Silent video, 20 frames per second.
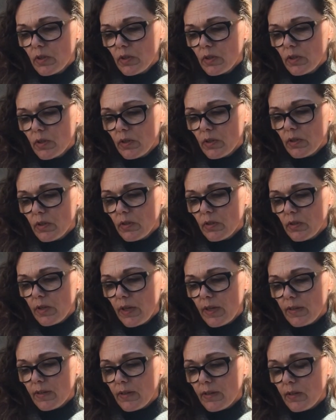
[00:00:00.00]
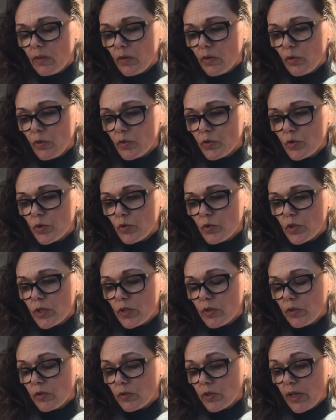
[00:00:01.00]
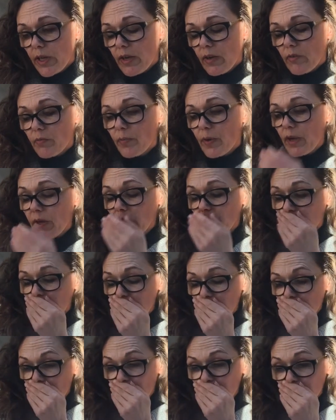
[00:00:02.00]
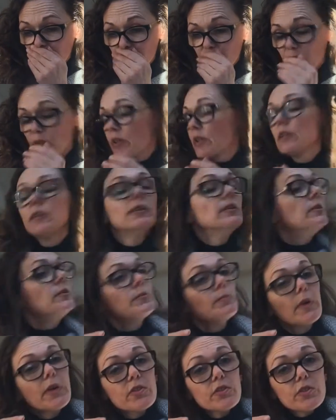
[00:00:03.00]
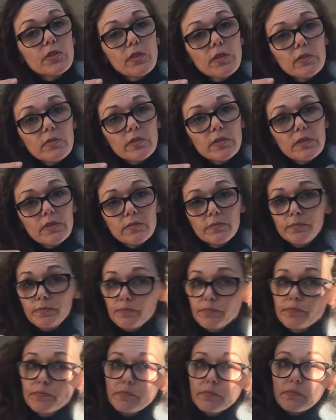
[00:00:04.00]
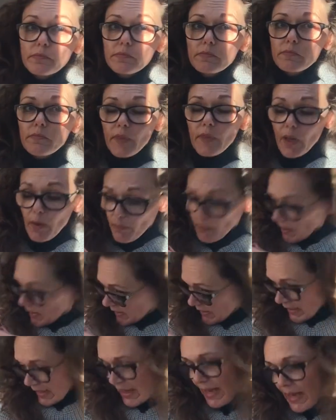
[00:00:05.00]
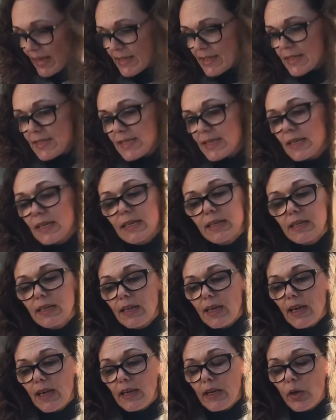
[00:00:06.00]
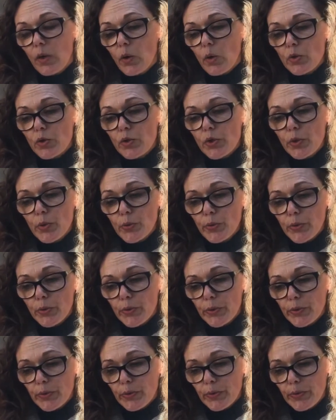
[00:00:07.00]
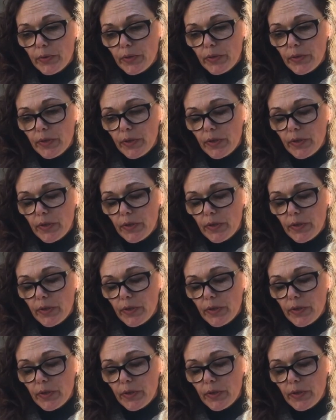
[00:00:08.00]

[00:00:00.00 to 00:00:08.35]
And then I also took care of my sorry, my children, my cats, and I also work with